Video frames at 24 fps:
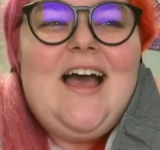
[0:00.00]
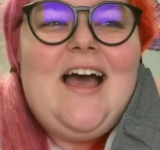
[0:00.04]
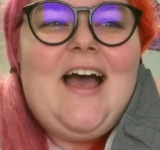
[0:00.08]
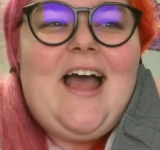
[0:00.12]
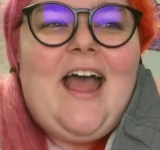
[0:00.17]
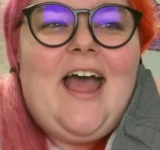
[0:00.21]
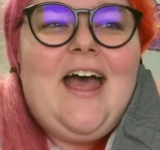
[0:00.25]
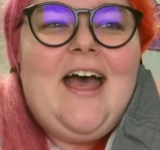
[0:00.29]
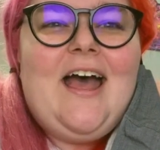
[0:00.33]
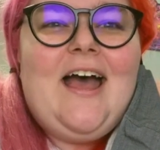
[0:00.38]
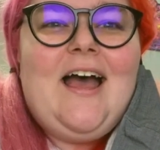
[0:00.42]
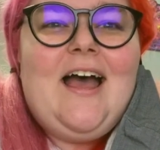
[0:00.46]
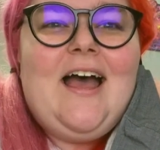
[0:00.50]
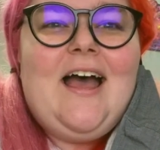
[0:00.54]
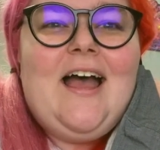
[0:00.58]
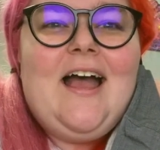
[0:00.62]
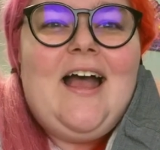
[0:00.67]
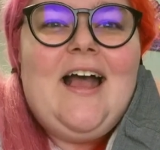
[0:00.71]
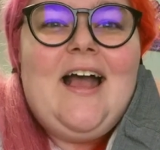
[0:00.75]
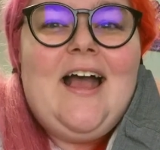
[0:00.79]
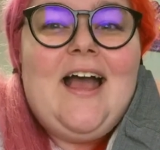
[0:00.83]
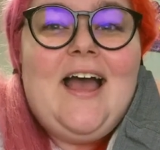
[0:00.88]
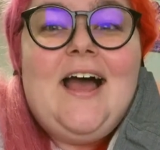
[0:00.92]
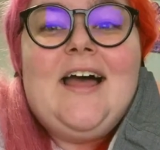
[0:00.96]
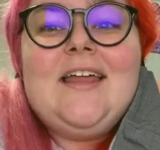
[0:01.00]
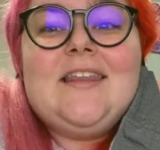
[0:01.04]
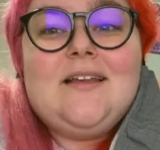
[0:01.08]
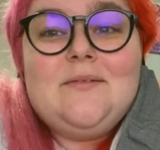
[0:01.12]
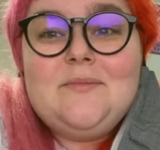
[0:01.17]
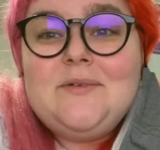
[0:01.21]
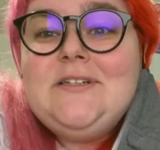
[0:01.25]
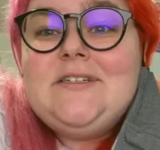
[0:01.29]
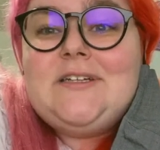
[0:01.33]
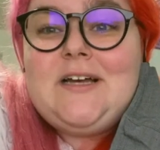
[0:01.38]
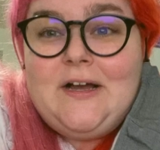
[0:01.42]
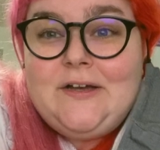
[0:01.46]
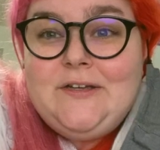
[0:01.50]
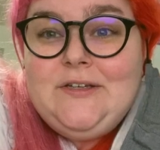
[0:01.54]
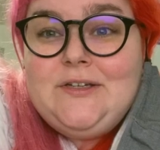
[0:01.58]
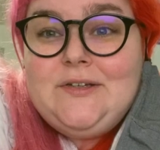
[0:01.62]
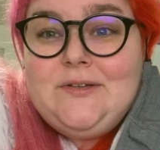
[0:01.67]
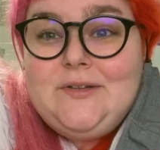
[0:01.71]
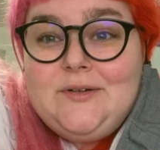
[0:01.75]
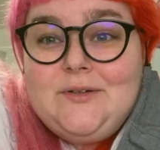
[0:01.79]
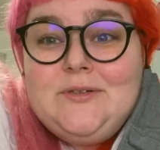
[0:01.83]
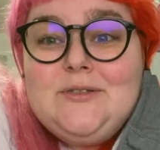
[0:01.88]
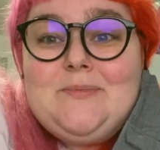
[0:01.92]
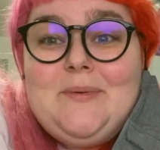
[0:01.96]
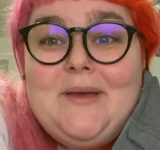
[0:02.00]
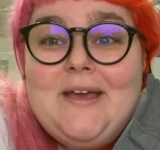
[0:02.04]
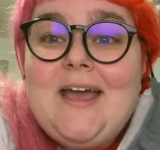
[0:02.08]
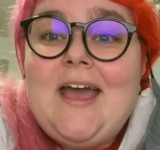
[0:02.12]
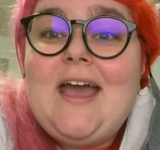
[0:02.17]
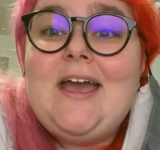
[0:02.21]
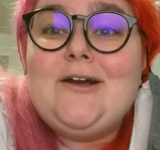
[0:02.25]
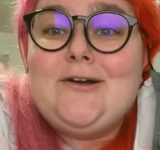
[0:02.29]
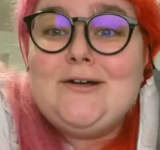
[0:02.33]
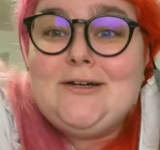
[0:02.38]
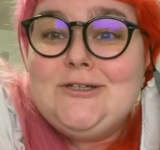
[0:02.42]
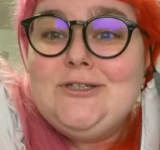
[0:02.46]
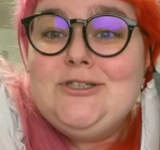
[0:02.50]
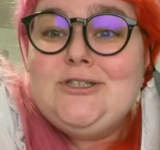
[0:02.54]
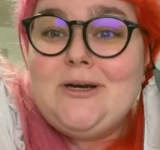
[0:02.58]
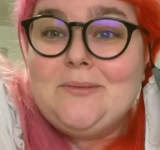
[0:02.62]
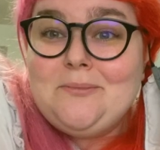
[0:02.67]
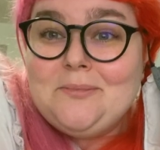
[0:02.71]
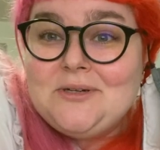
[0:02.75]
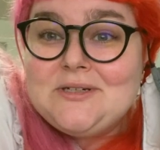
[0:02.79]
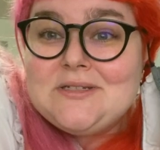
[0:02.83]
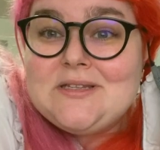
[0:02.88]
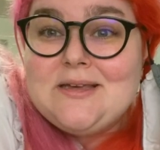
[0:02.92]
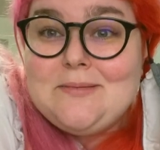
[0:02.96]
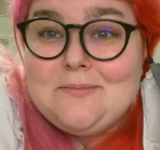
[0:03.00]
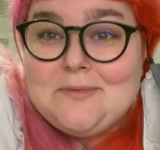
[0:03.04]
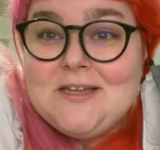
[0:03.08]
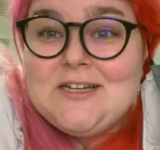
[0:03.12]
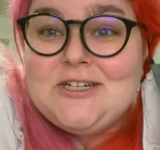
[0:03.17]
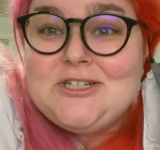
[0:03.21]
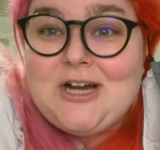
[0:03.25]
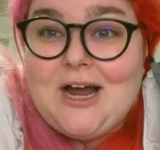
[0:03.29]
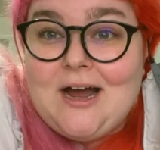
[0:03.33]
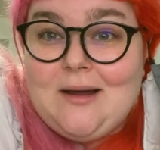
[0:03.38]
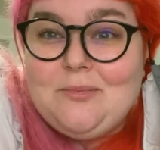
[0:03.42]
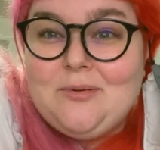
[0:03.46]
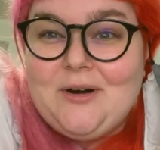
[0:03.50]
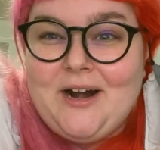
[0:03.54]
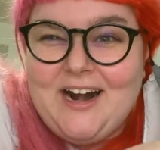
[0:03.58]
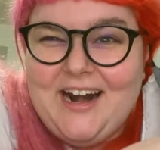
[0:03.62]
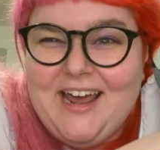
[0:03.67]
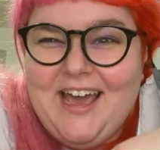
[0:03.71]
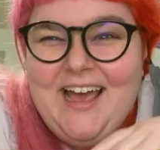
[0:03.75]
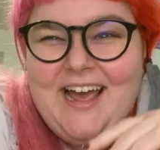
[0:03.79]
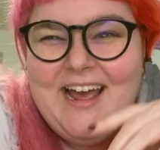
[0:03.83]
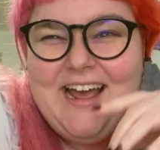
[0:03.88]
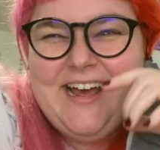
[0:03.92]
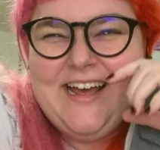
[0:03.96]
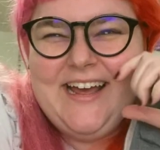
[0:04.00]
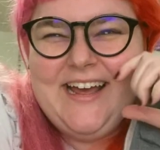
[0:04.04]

Uh, and let me tell you, those big Aran jumpers keep the shop running.